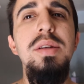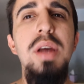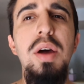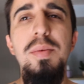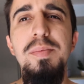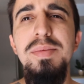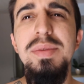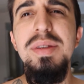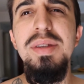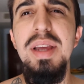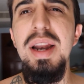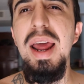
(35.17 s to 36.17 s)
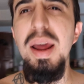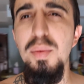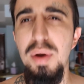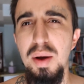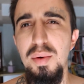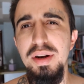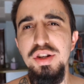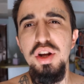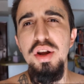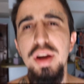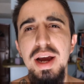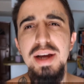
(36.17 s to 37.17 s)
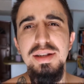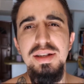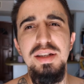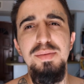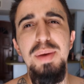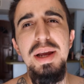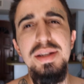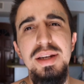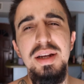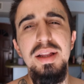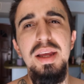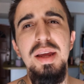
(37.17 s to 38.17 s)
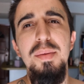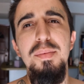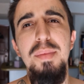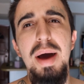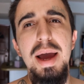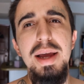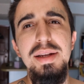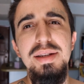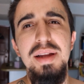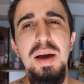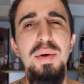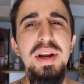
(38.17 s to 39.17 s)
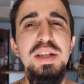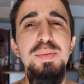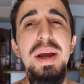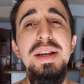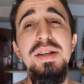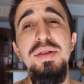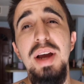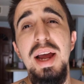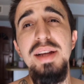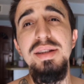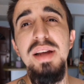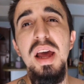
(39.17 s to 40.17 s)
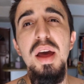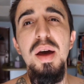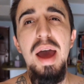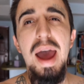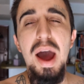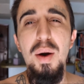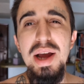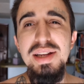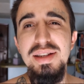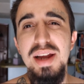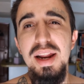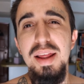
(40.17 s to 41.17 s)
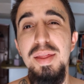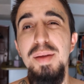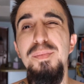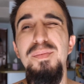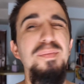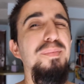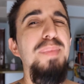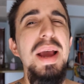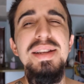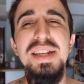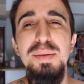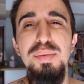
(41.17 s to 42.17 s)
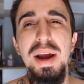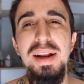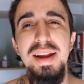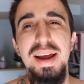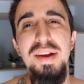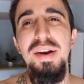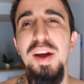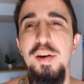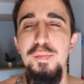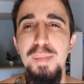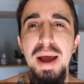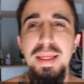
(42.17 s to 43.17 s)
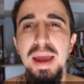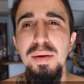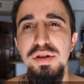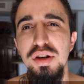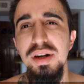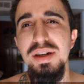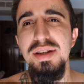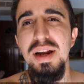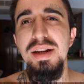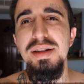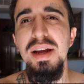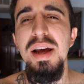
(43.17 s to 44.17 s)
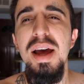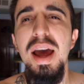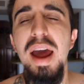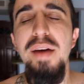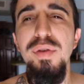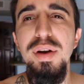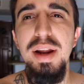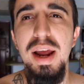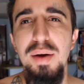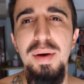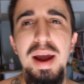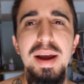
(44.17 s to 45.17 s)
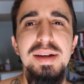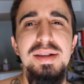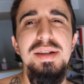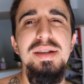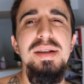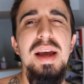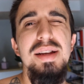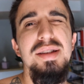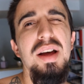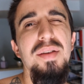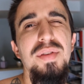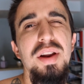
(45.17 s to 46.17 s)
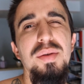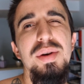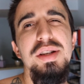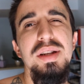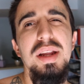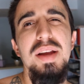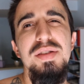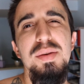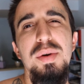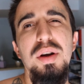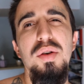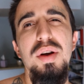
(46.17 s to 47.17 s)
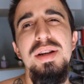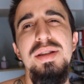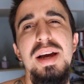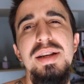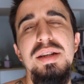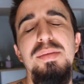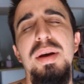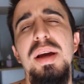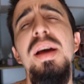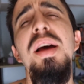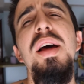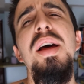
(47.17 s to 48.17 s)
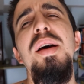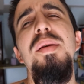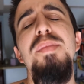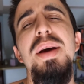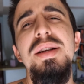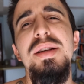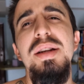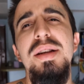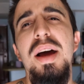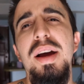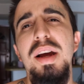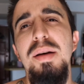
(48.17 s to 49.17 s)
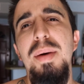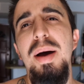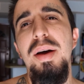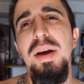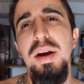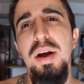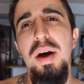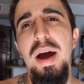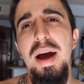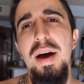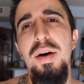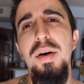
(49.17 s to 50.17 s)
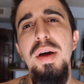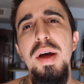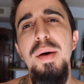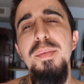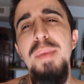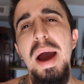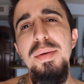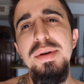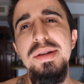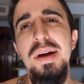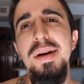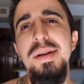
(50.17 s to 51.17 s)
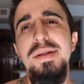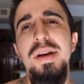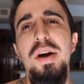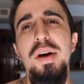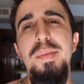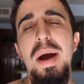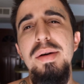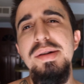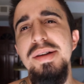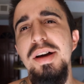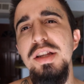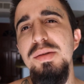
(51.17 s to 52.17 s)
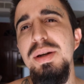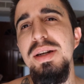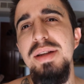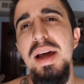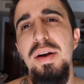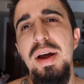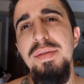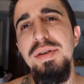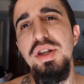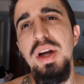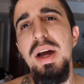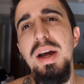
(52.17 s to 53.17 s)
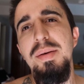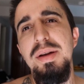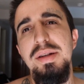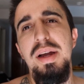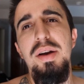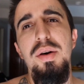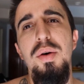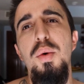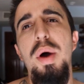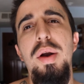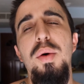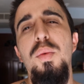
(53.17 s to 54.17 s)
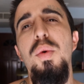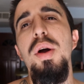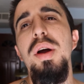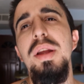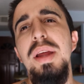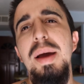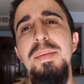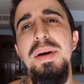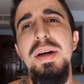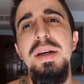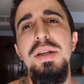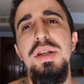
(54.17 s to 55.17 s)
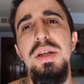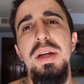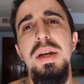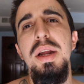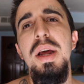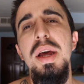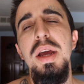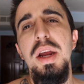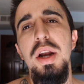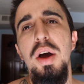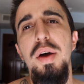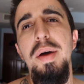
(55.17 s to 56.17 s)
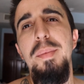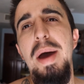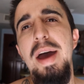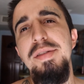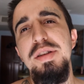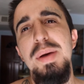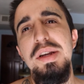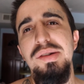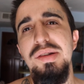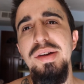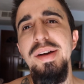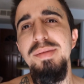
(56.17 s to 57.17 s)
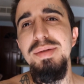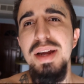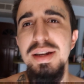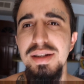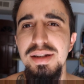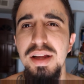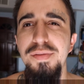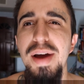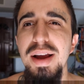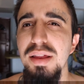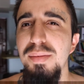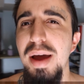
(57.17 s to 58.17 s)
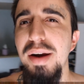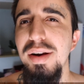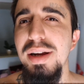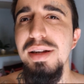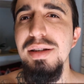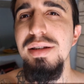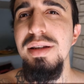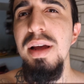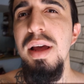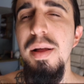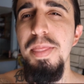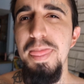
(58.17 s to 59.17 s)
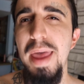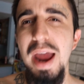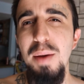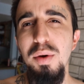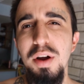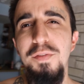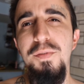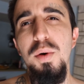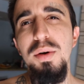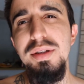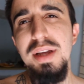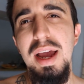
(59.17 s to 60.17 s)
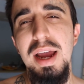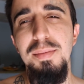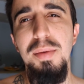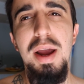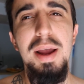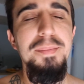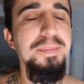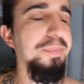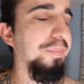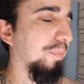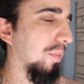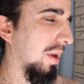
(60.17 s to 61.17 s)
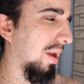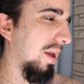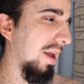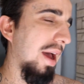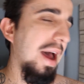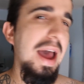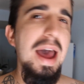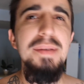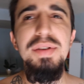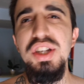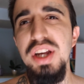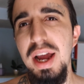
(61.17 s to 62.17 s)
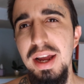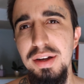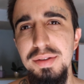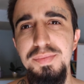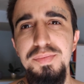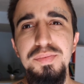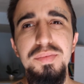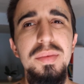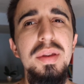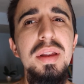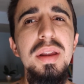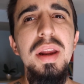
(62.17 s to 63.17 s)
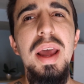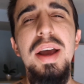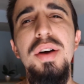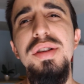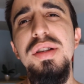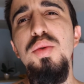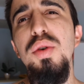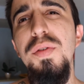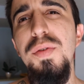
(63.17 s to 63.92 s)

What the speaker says: So today what I want to show you guys is basically I want to explain to you guys how I study, the basic breakdown of my language learning studies every day, right? Because I saw a video recently of someone criticizing me, basically talking about, you know, how my results are my results because I don't have a job, because I don't work that much, and, you know, I have special circumstances. And the fact of the matter is, I work full-time, right? I have a child, I go to school